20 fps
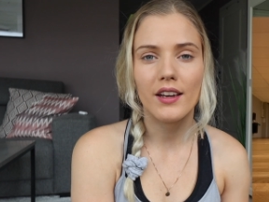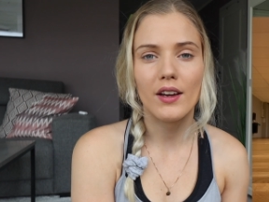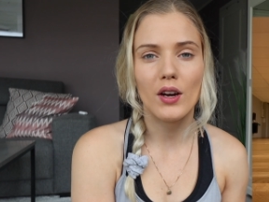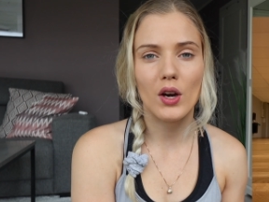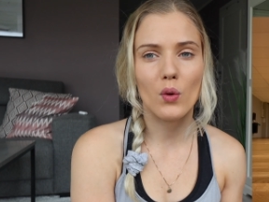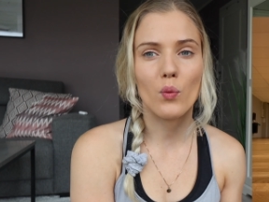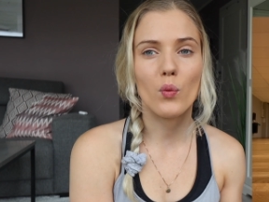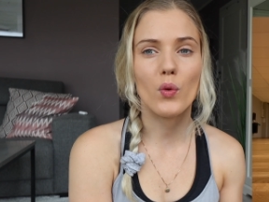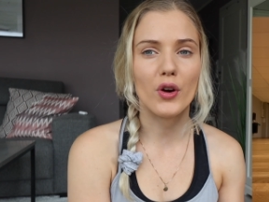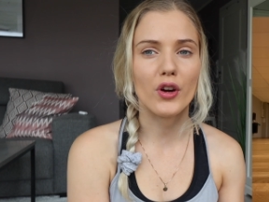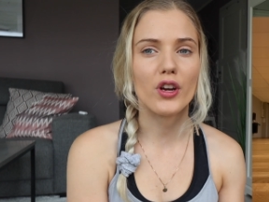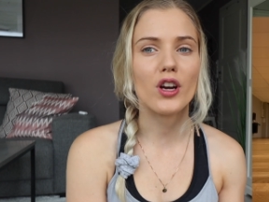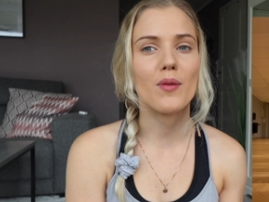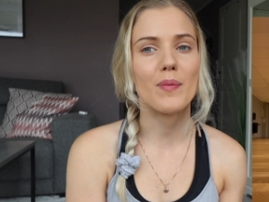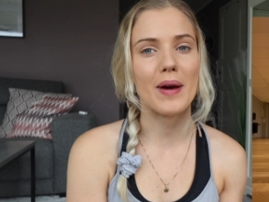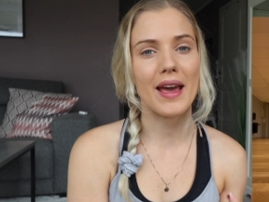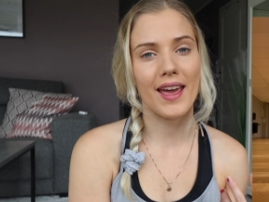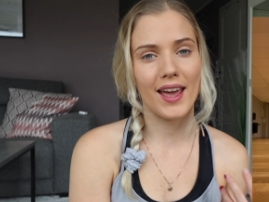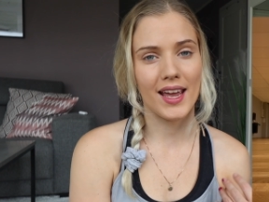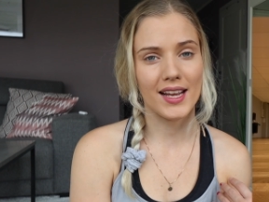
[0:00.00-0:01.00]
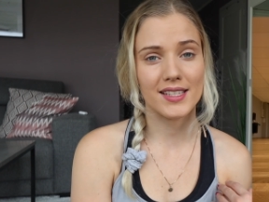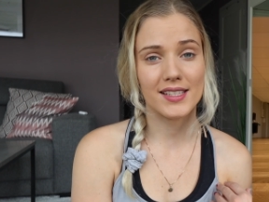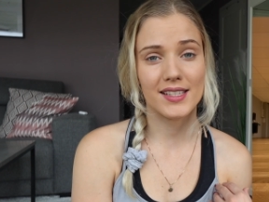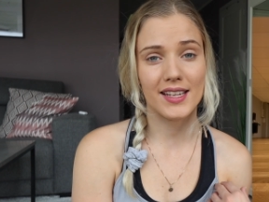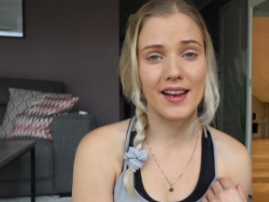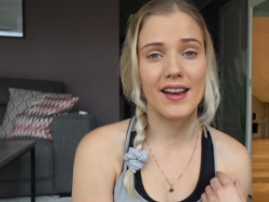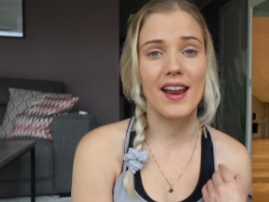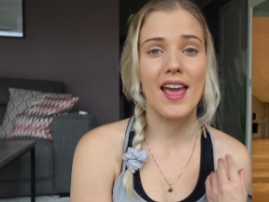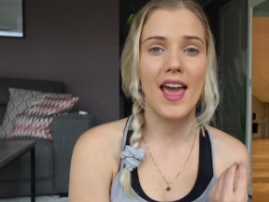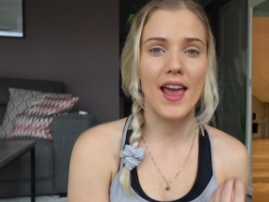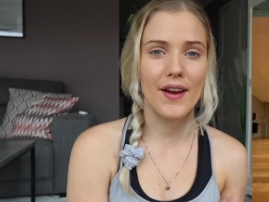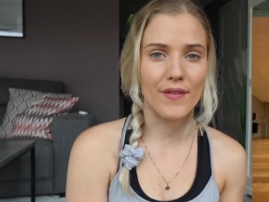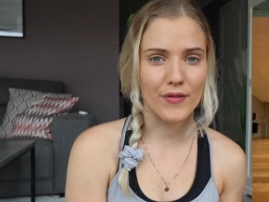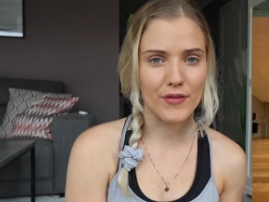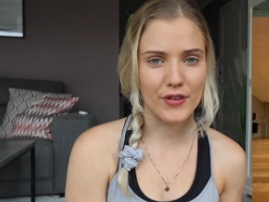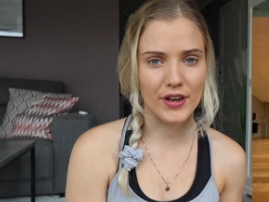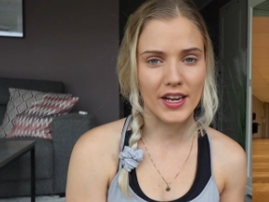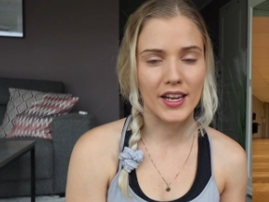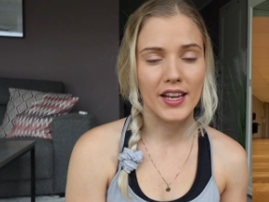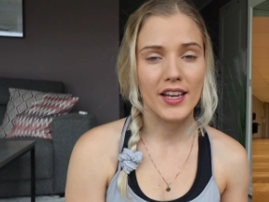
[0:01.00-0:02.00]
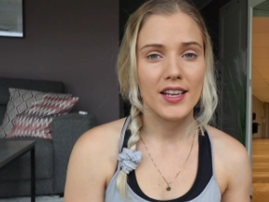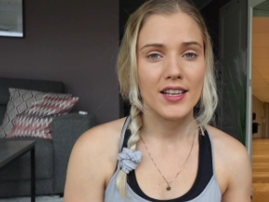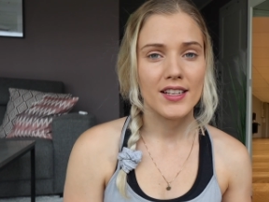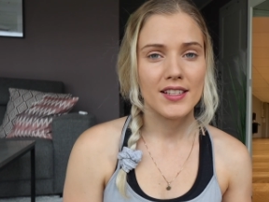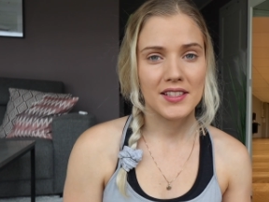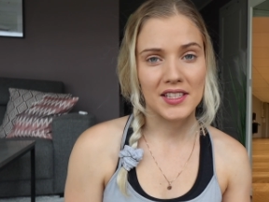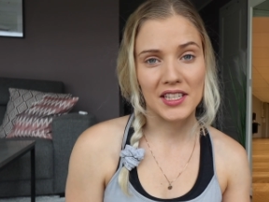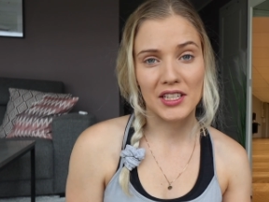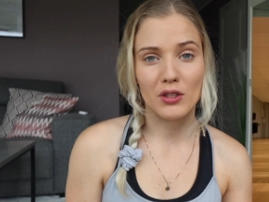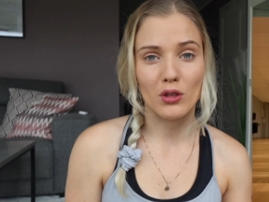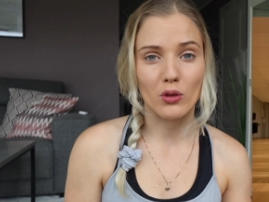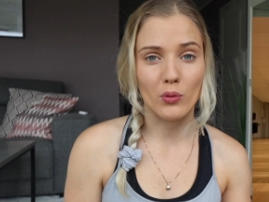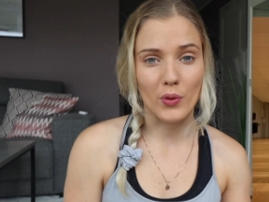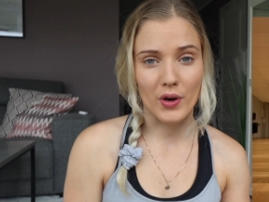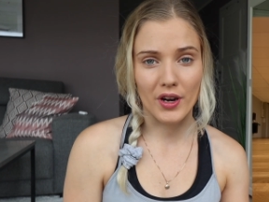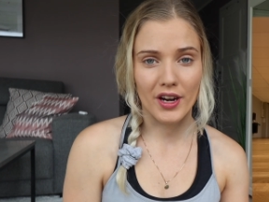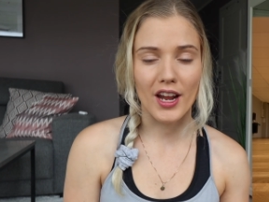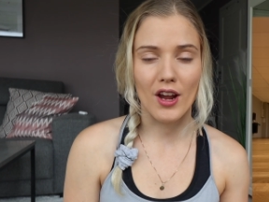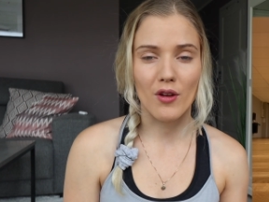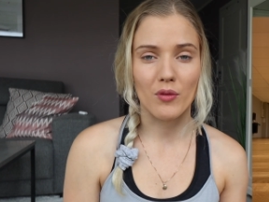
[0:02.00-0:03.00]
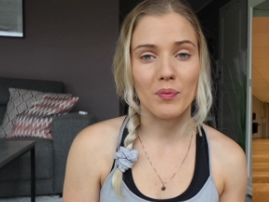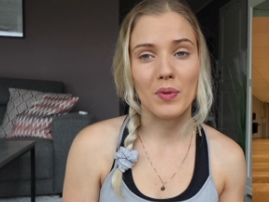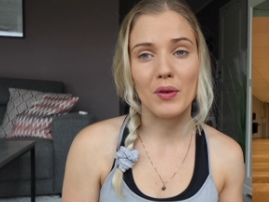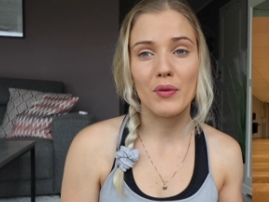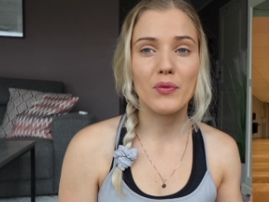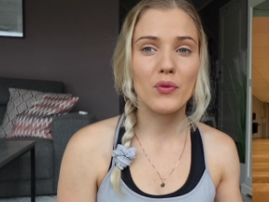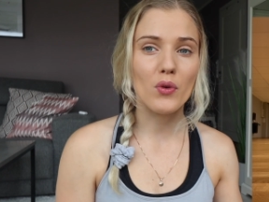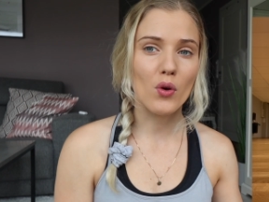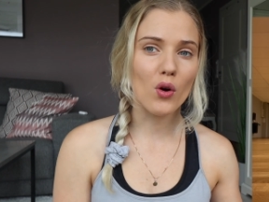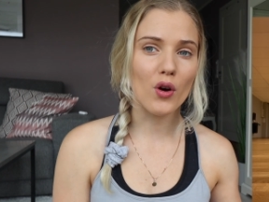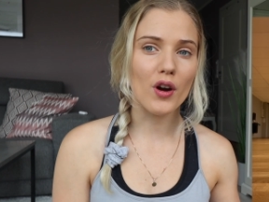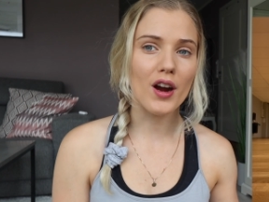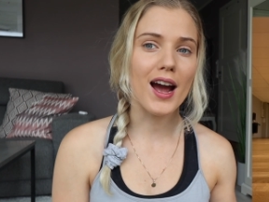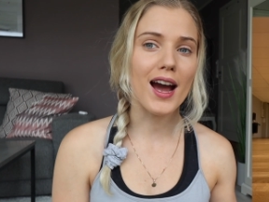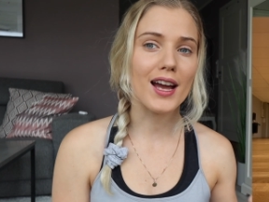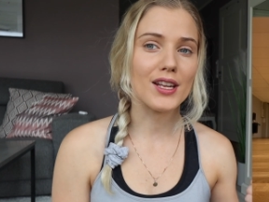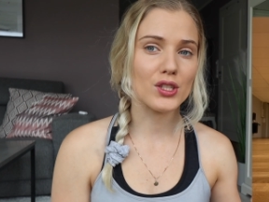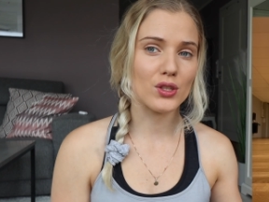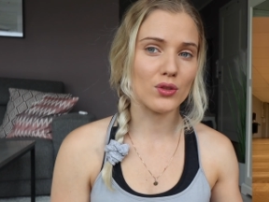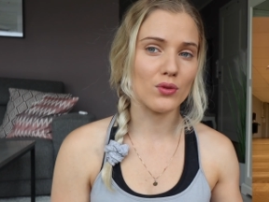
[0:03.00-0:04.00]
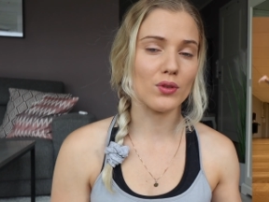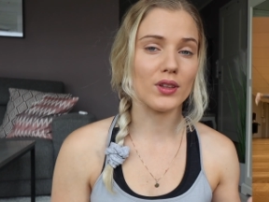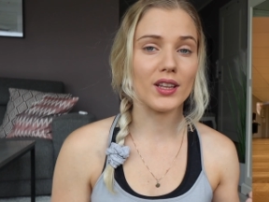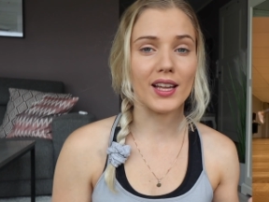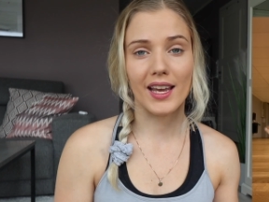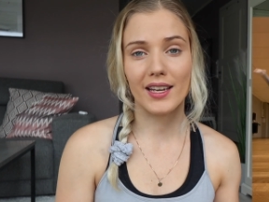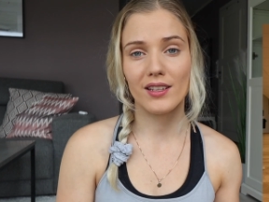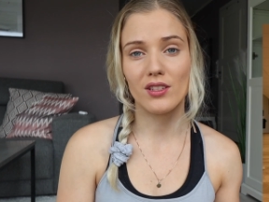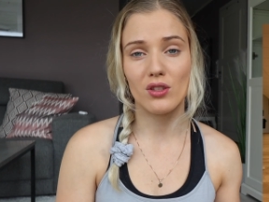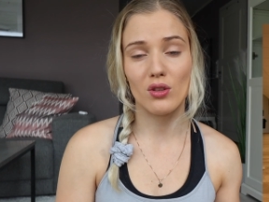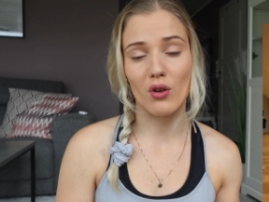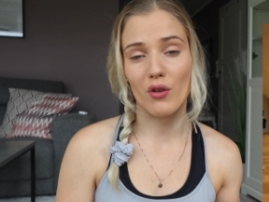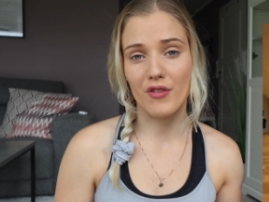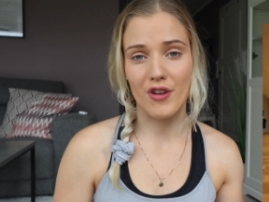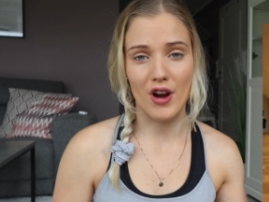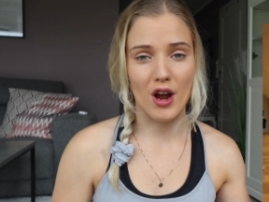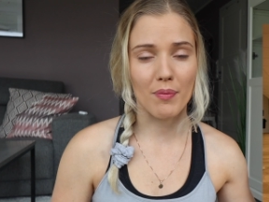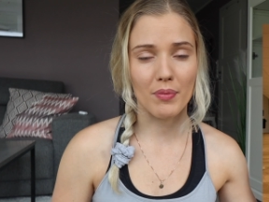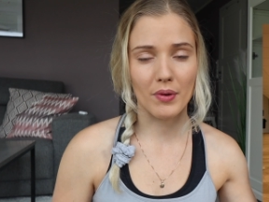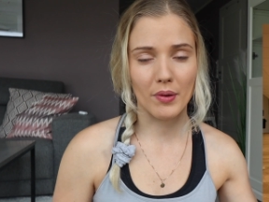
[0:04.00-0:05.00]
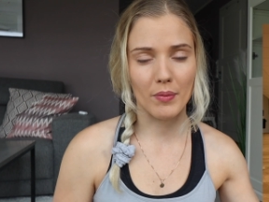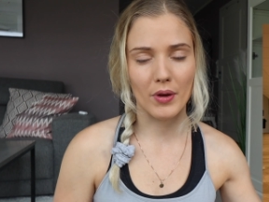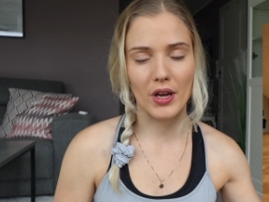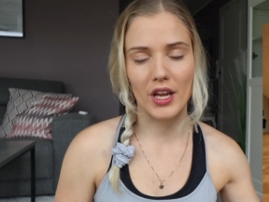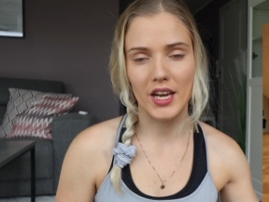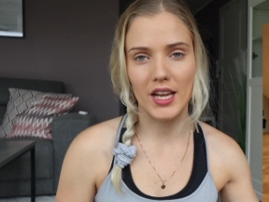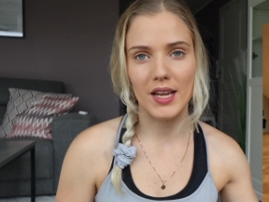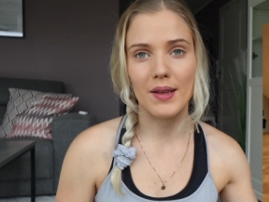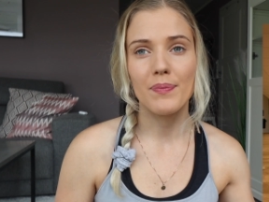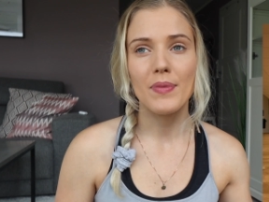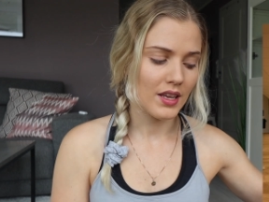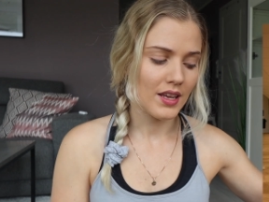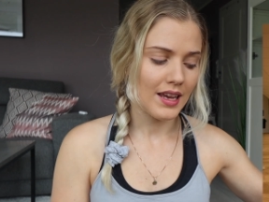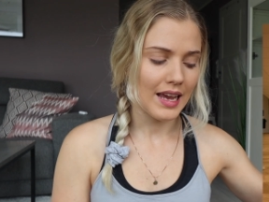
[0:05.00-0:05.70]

uh, work on my handstand every single workout before I do legs or upper body.